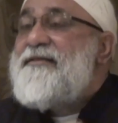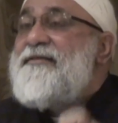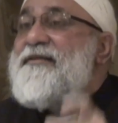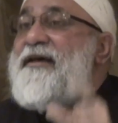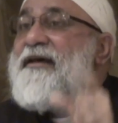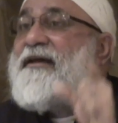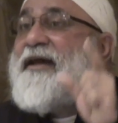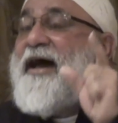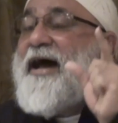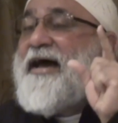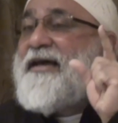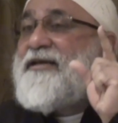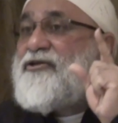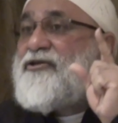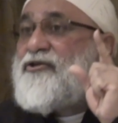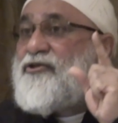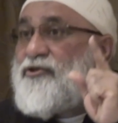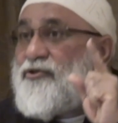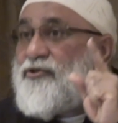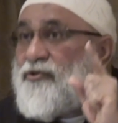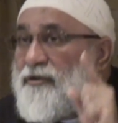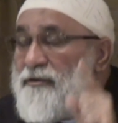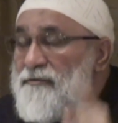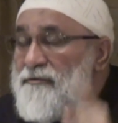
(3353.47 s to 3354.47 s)
that I
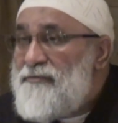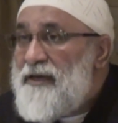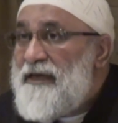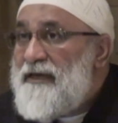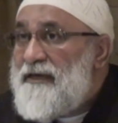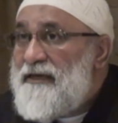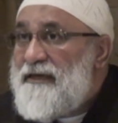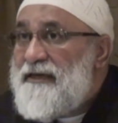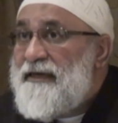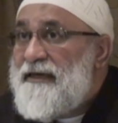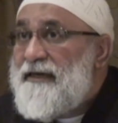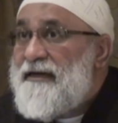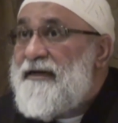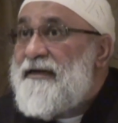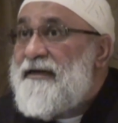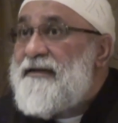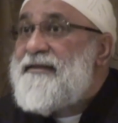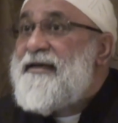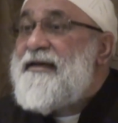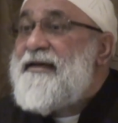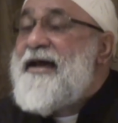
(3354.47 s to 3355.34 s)
should be killed,